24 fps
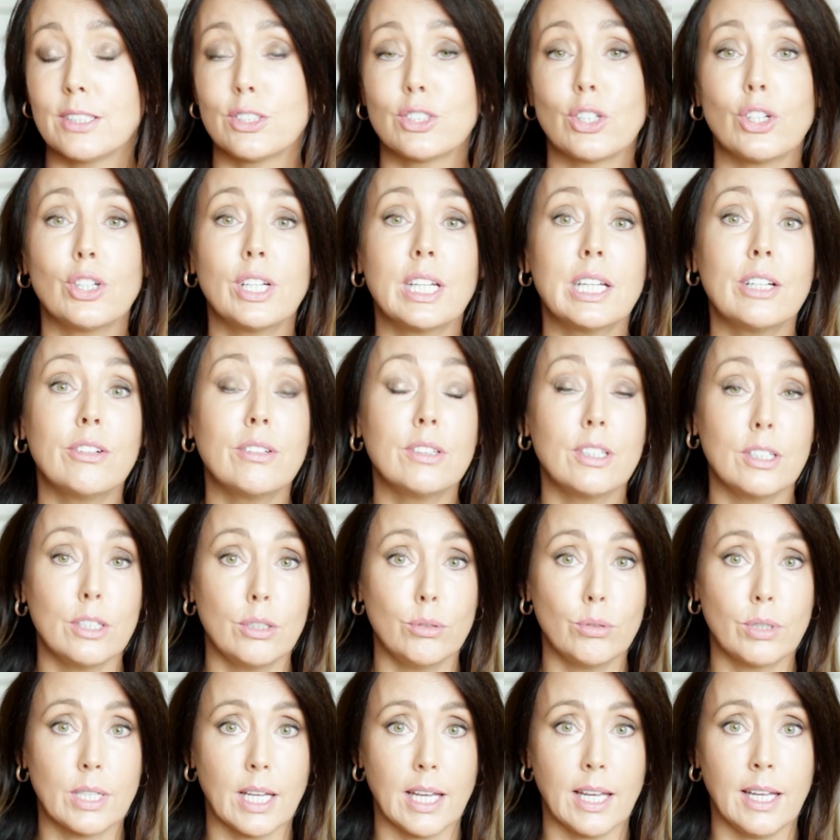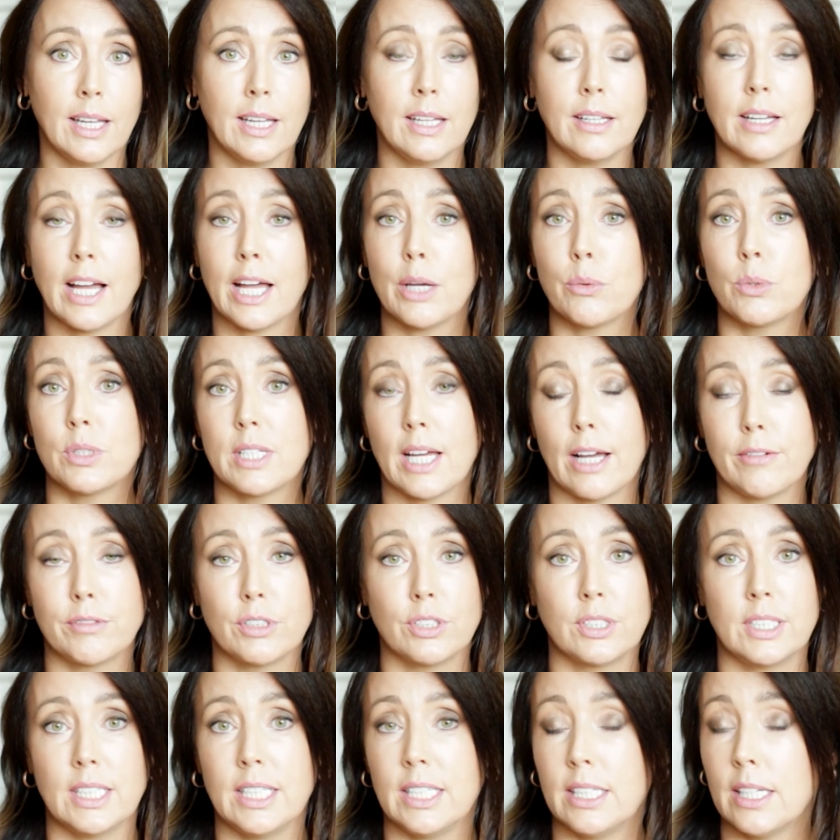So here in the UK, I would have to
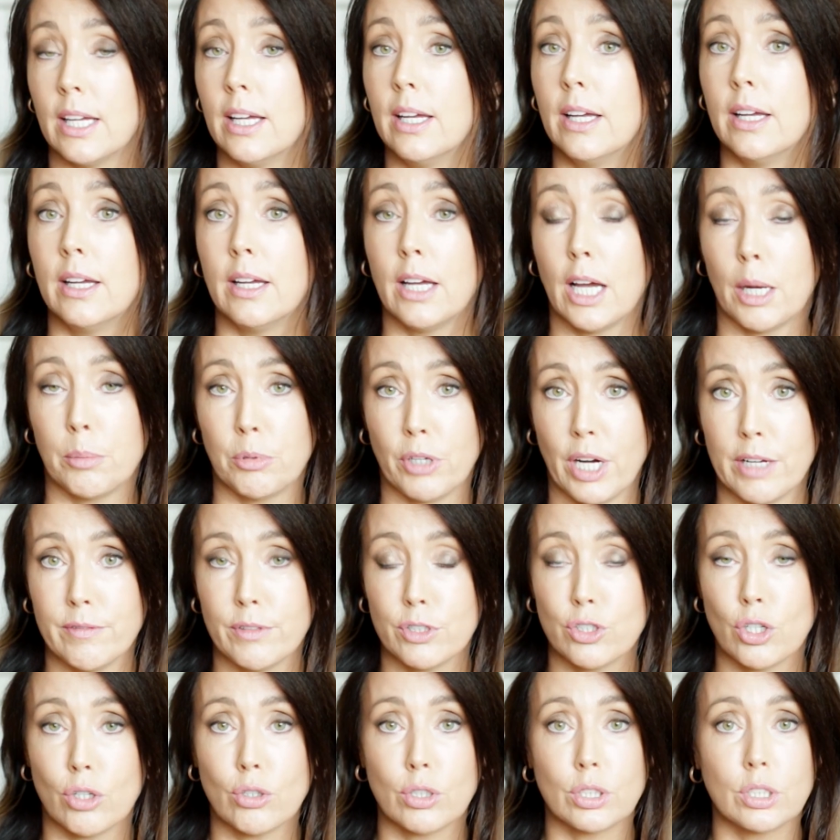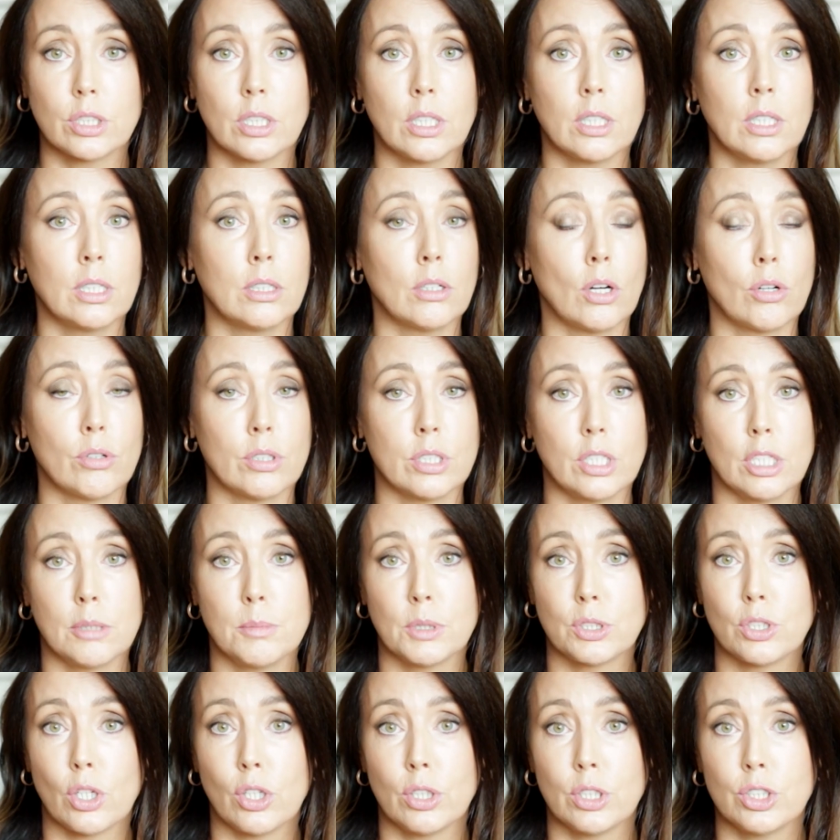see a private doctor or a
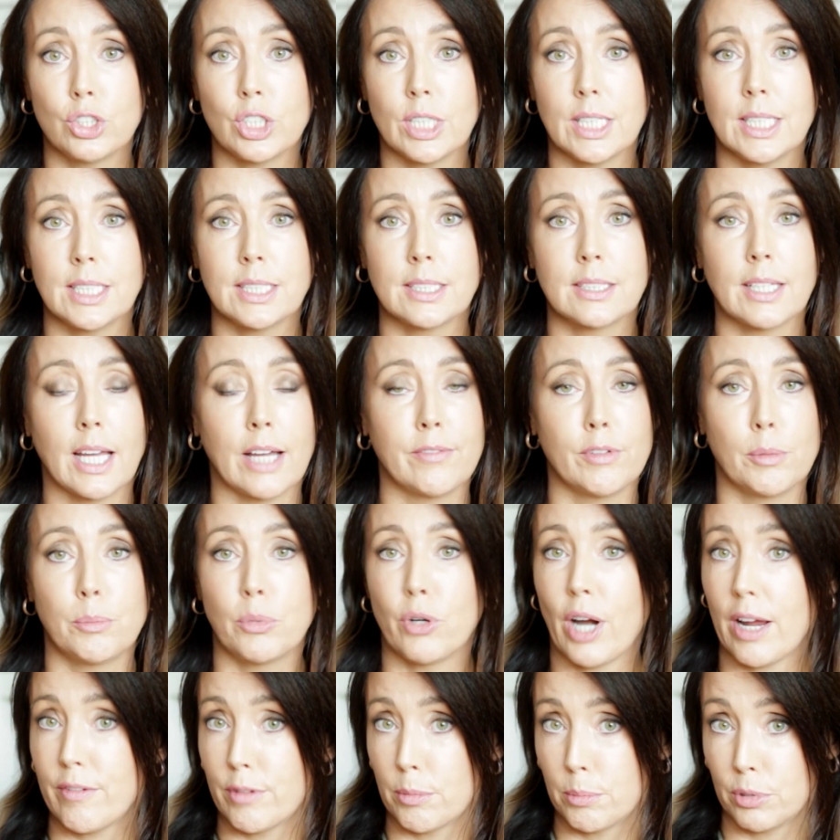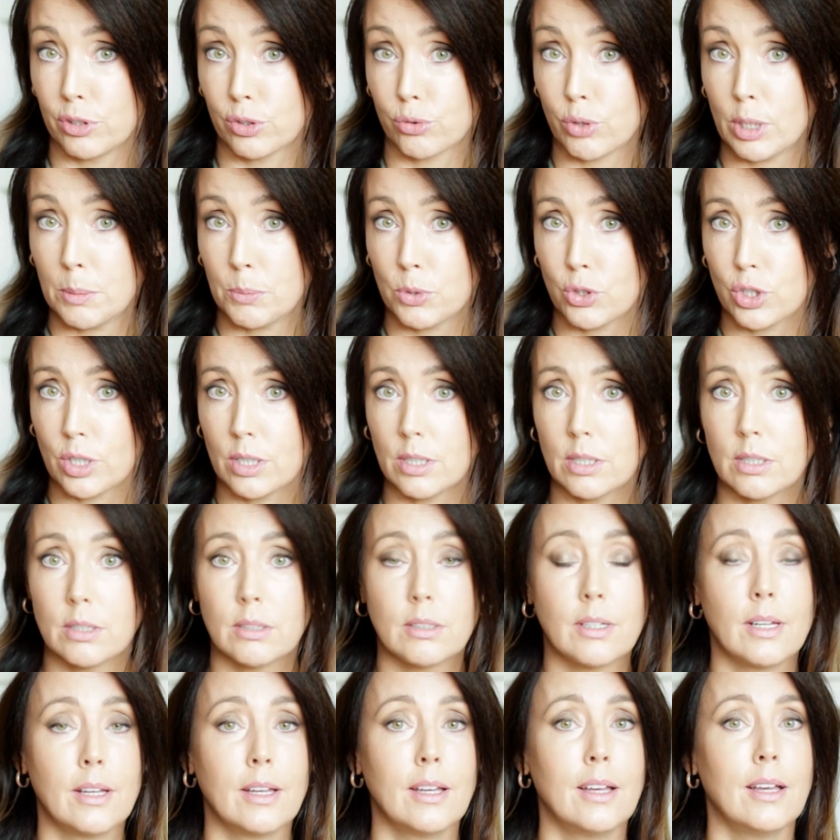dermatologist, have a private
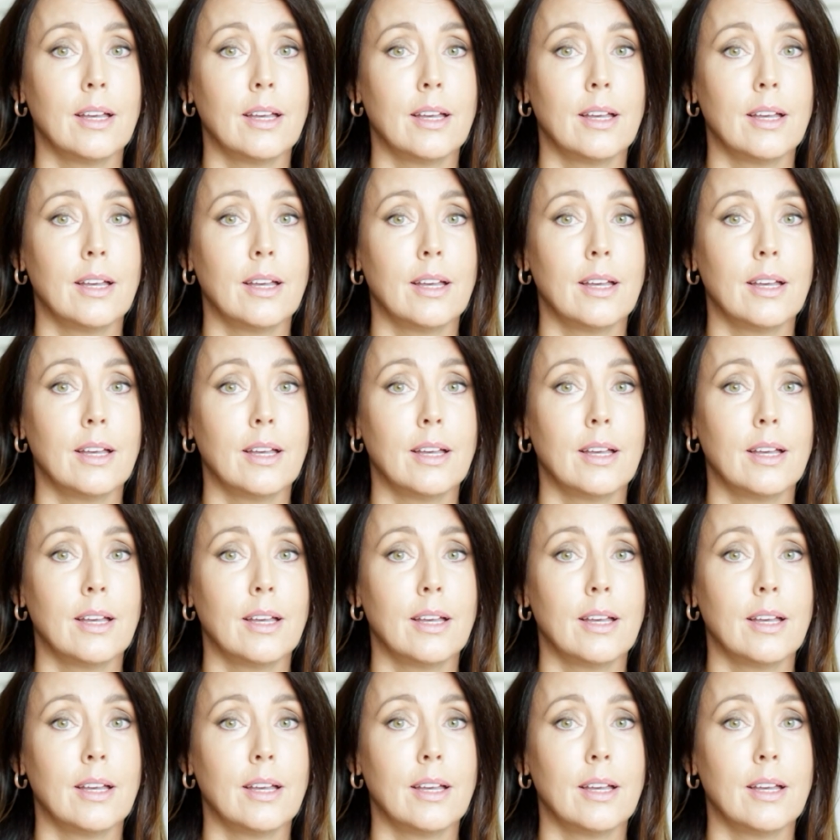prescription,